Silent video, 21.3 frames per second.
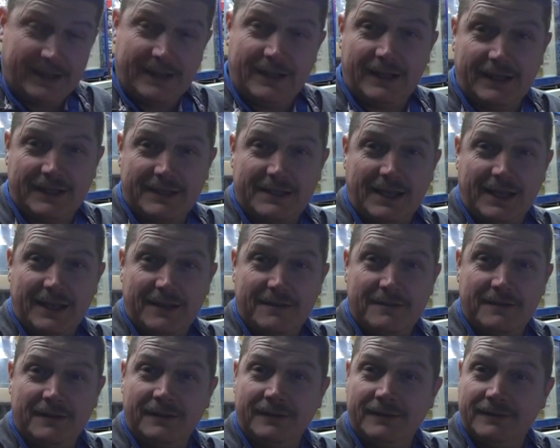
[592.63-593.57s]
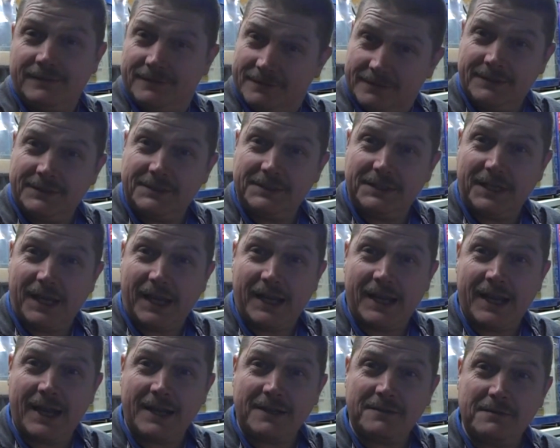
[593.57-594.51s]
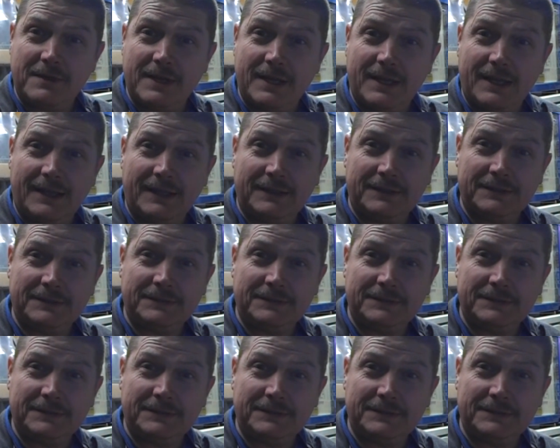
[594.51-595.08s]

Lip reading: Let's go. See you next week.